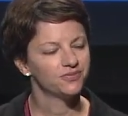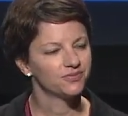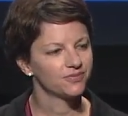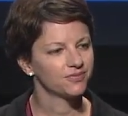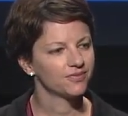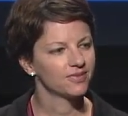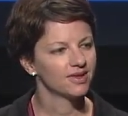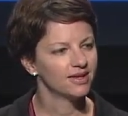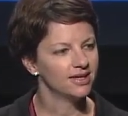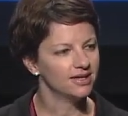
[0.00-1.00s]

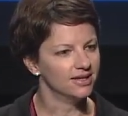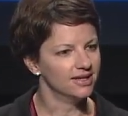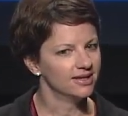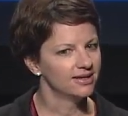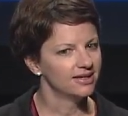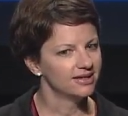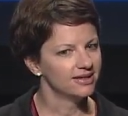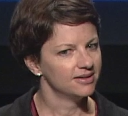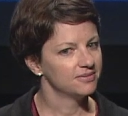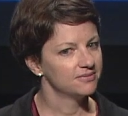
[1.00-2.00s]

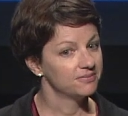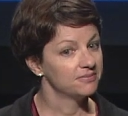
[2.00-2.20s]
No one is speaking in this clip.